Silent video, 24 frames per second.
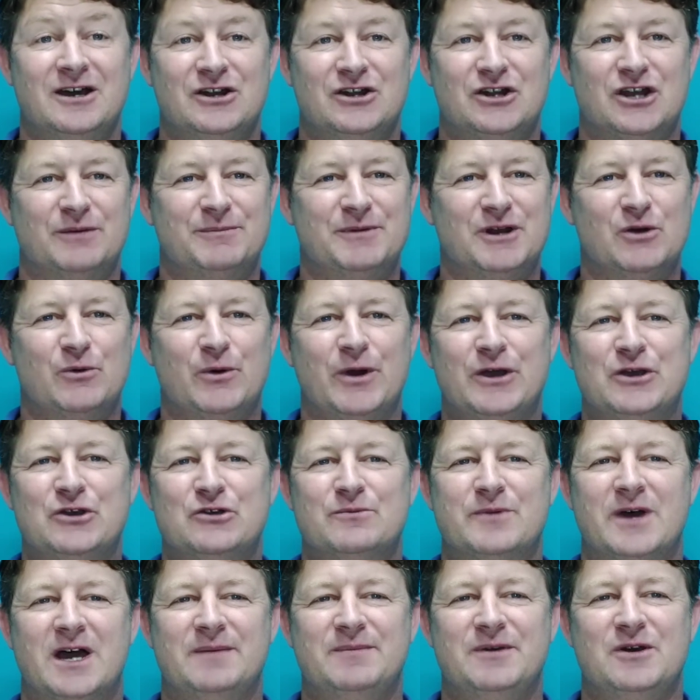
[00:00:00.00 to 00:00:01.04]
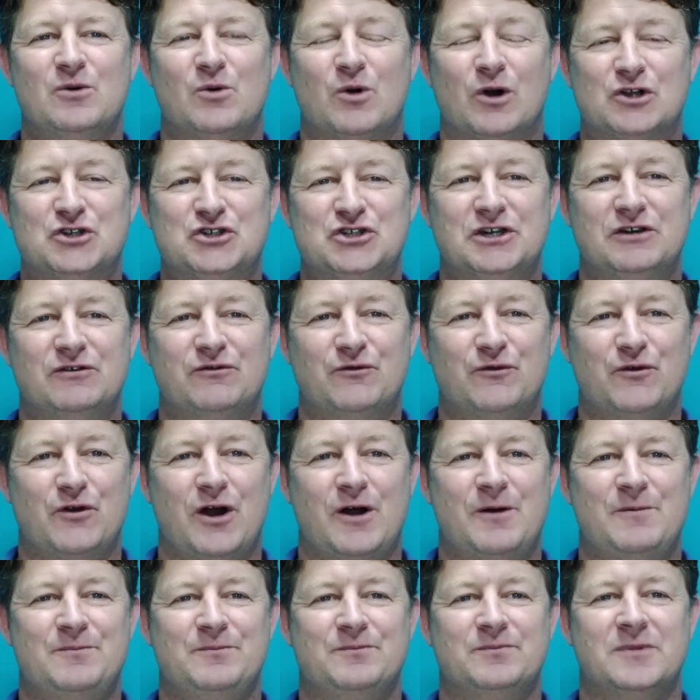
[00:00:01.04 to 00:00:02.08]
No matter where you may be watching
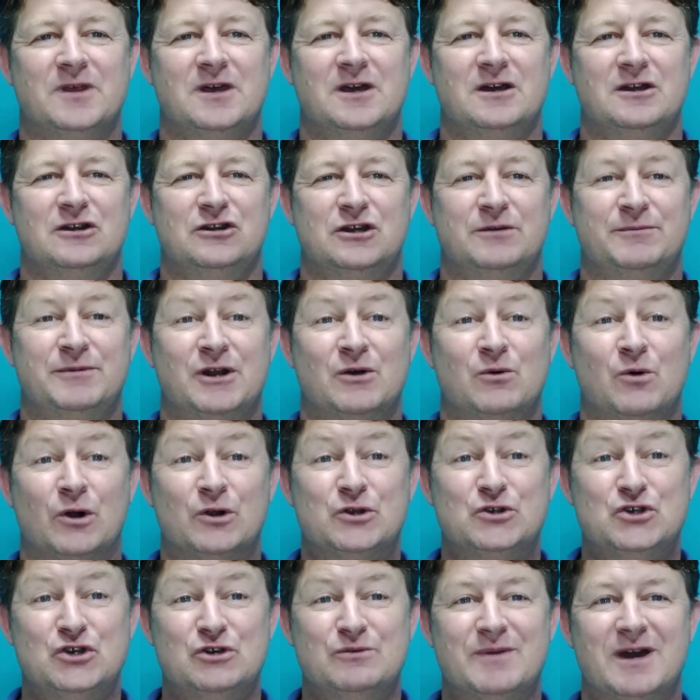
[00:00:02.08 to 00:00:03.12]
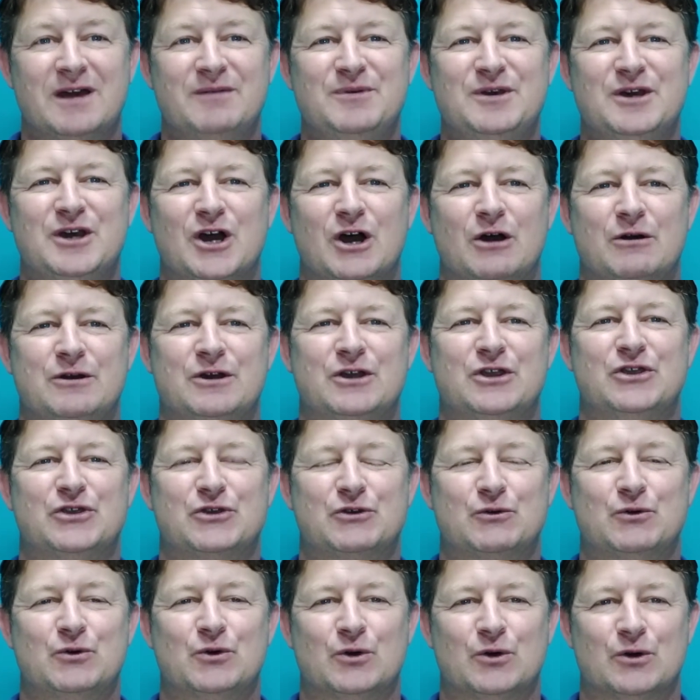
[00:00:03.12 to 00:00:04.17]
from, no matter what you may be going
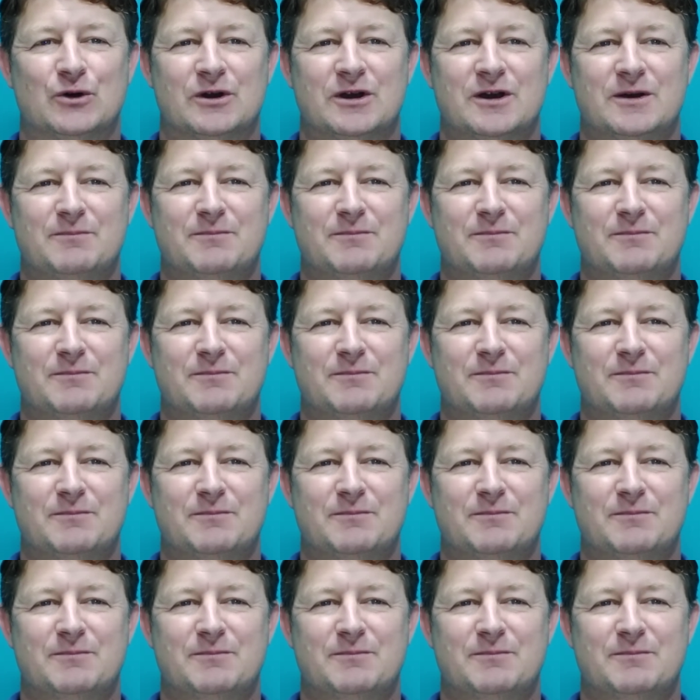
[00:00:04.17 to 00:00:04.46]
through,